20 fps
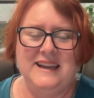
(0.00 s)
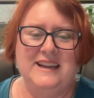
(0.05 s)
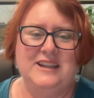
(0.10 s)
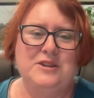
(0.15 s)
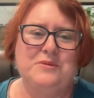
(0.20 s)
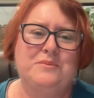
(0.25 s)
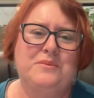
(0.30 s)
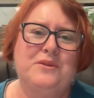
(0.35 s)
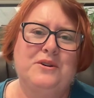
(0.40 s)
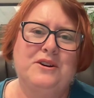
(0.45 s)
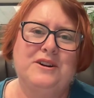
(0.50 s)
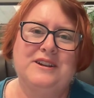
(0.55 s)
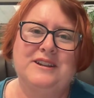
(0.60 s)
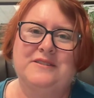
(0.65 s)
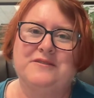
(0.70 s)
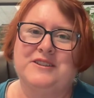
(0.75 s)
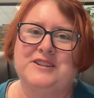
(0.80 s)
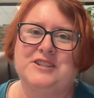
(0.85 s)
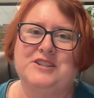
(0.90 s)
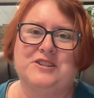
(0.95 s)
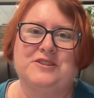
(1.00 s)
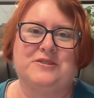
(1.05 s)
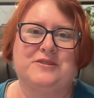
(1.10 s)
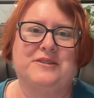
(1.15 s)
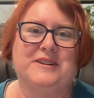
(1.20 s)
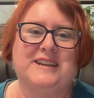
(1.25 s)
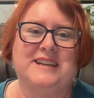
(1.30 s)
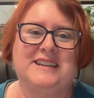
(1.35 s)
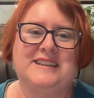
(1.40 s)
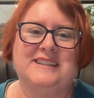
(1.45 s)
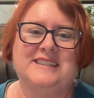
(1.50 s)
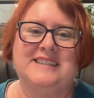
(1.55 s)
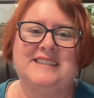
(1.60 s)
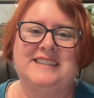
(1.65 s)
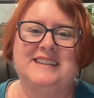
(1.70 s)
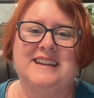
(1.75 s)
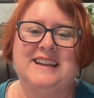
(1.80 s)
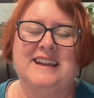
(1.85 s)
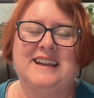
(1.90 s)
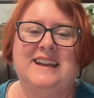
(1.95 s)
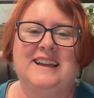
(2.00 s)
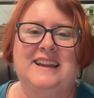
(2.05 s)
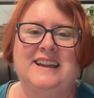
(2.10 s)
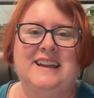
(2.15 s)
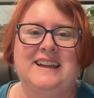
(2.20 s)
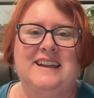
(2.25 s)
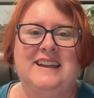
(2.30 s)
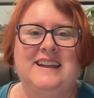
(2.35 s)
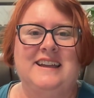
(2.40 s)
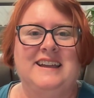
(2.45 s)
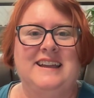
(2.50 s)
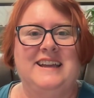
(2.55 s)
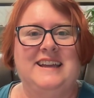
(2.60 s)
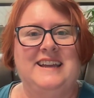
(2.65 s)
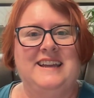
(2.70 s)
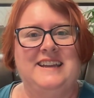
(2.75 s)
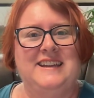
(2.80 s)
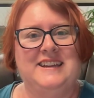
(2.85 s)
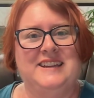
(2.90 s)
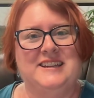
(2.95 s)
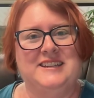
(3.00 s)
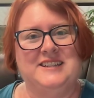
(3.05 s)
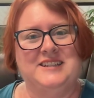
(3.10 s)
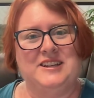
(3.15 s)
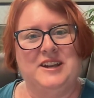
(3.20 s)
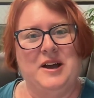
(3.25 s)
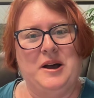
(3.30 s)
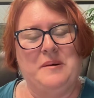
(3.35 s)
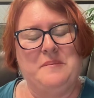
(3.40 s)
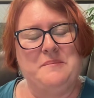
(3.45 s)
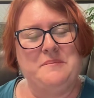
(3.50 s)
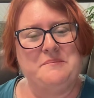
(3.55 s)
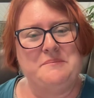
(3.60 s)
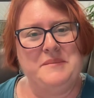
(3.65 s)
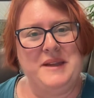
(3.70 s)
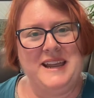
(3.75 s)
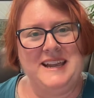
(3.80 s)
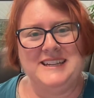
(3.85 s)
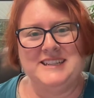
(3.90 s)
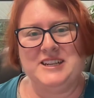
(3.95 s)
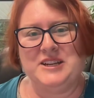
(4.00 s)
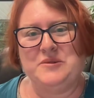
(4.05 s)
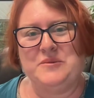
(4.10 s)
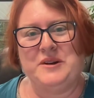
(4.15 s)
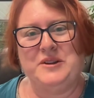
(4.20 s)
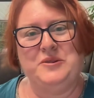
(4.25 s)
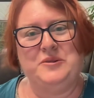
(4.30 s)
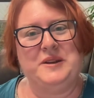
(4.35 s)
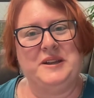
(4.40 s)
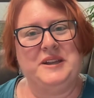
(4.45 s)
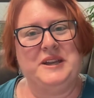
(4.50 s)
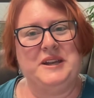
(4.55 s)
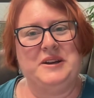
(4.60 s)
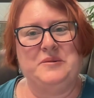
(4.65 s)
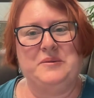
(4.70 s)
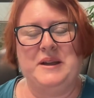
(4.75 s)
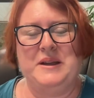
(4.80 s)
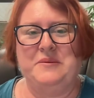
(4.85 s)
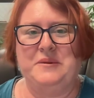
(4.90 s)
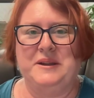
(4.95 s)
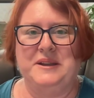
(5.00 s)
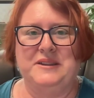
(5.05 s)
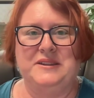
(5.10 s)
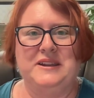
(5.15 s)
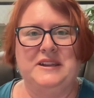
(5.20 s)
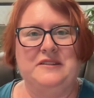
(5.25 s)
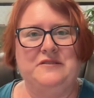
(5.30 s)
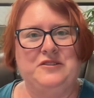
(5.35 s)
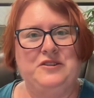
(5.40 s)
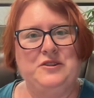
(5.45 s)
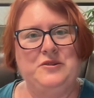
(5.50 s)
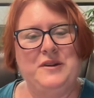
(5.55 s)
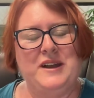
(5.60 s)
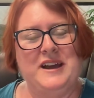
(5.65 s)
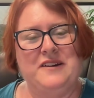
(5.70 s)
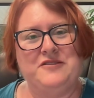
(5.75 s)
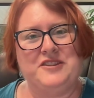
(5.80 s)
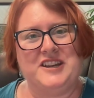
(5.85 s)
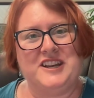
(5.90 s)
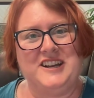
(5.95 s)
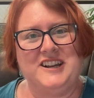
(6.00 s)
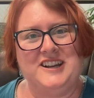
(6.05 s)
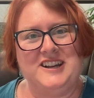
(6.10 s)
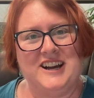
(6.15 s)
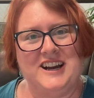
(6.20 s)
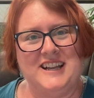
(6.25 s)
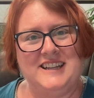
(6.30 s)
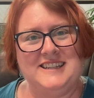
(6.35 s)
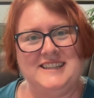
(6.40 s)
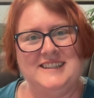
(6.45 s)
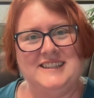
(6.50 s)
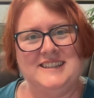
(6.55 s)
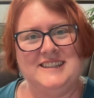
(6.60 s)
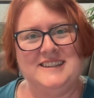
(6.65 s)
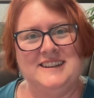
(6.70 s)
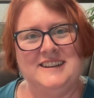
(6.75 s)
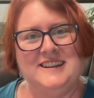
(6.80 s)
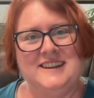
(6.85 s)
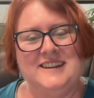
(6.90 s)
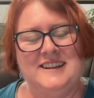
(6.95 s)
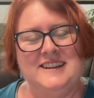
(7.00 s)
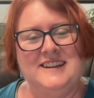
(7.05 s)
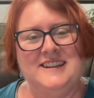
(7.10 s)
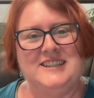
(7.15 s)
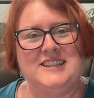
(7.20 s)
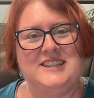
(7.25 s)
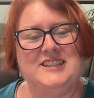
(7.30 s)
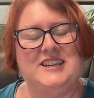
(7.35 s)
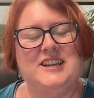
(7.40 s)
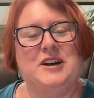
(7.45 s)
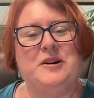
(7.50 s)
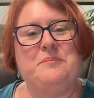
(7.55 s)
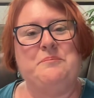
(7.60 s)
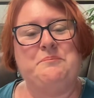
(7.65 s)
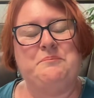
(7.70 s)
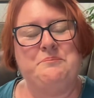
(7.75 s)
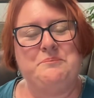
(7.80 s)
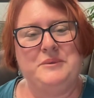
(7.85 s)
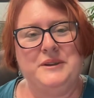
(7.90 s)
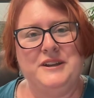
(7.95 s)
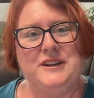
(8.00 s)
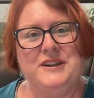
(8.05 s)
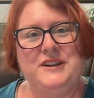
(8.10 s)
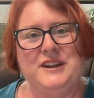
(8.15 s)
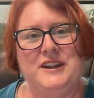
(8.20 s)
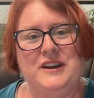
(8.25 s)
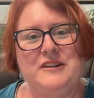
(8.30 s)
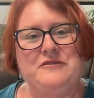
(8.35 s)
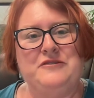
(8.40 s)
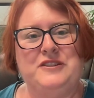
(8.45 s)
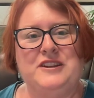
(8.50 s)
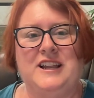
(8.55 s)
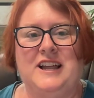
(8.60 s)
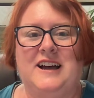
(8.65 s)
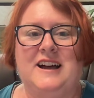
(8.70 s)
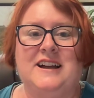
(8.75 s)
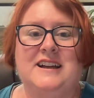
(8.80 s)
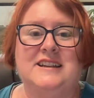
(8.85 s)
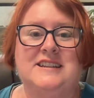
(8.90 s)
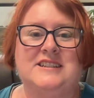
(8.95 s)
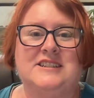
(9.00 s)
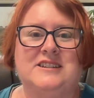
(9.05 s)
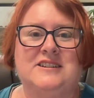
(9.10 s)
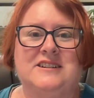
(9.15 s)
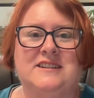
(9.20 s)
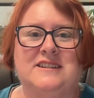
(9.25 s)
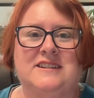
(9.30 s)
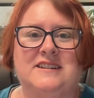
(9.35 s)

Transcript: And the moral of this story is, it is amazing what you can get away with if you have the guts to tell big enough lies.